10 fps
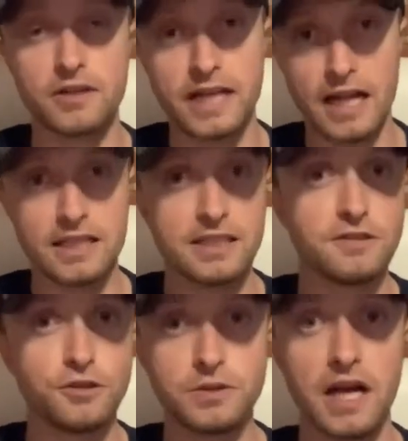gallon,
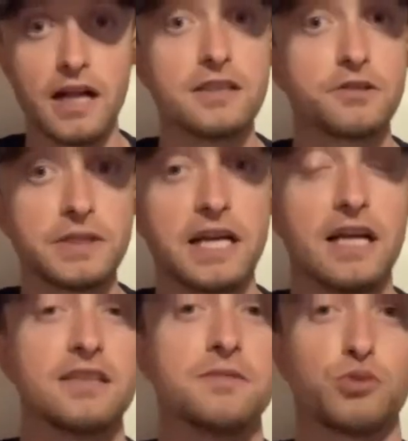2 gallon, 3
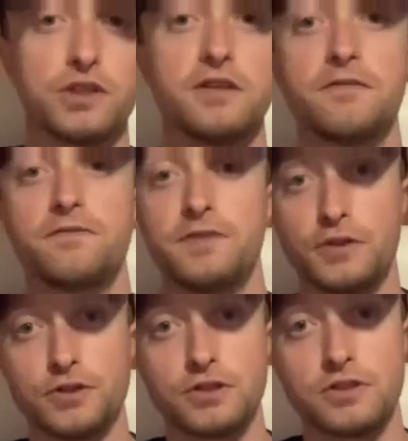gallon Brita
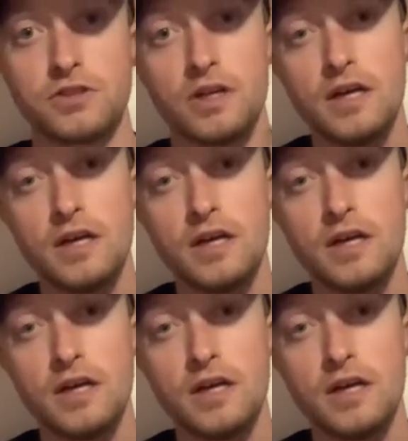filters.